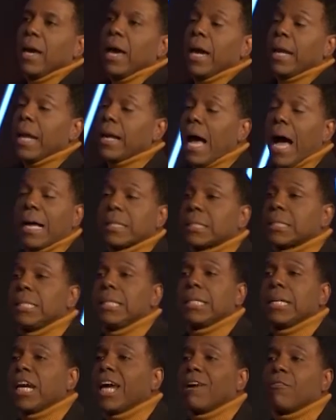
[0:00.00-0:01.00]
And I
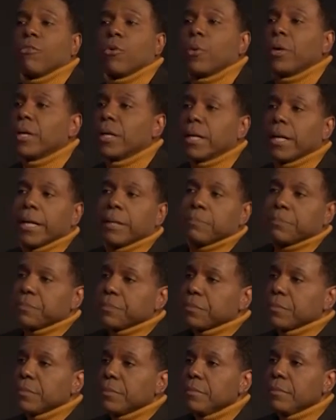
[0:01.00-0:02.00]
see that everywhere today.
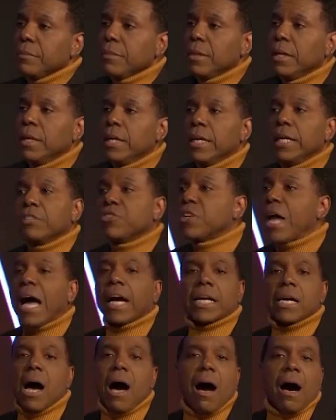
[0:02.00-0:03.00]
It's
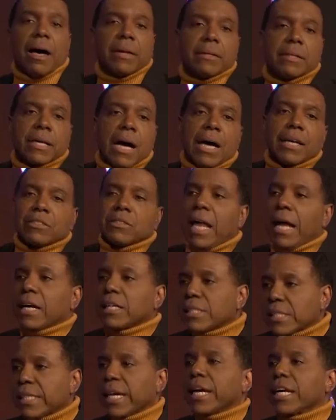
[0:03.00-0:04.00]
not God. God is like
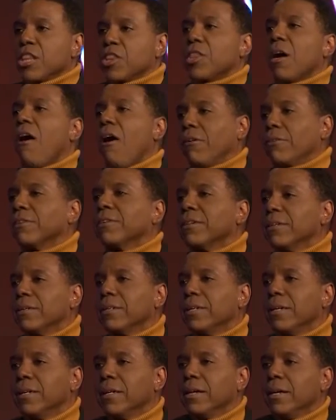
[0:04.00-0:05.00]
a second thought.
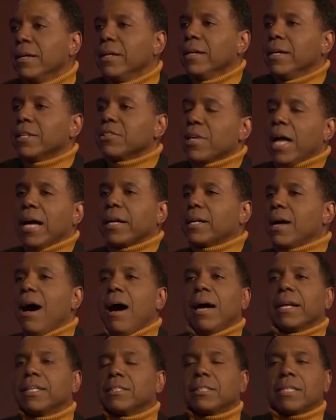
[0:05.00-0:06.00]
It's not
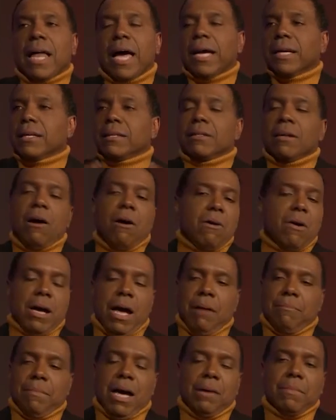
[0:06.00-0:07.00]
God. It's like, no,
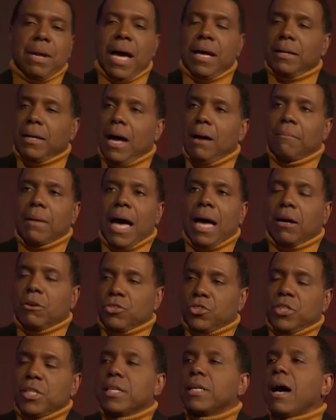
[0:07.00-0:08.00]
I
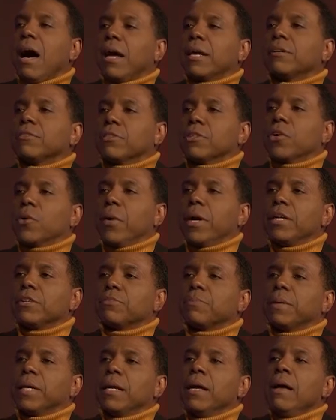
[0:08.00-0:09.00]
don't see God as the
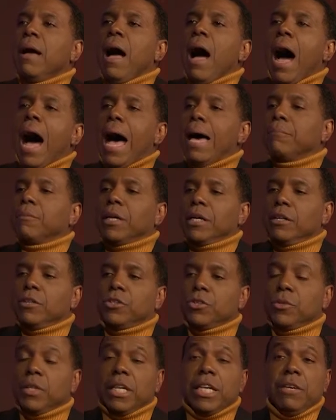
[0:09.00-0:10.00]
greatest, but I'm going to
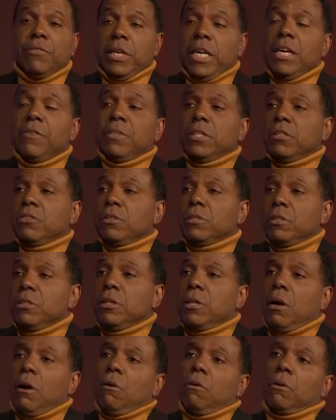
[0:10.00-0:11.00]
do, even,
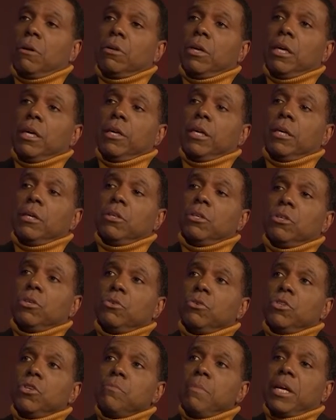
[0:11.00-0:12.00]
you know,
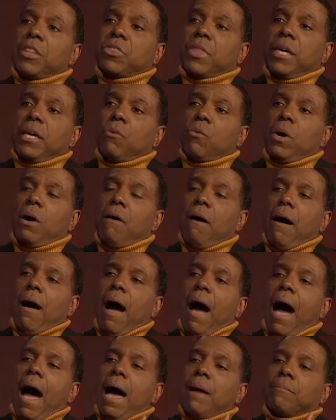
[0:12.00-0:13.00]
you may think,
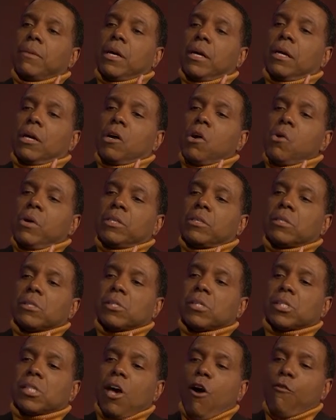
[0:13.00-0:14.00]
well, I'm going to go into
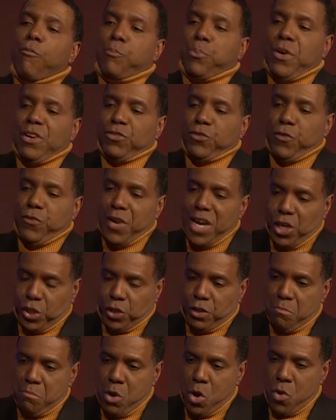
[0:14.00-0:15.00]

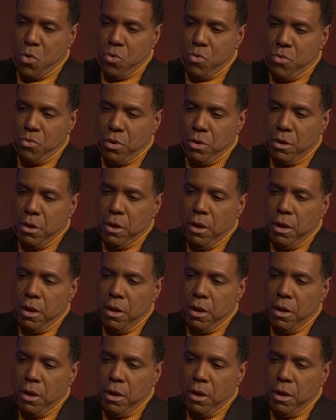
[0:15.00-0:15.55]
self-preservation mode.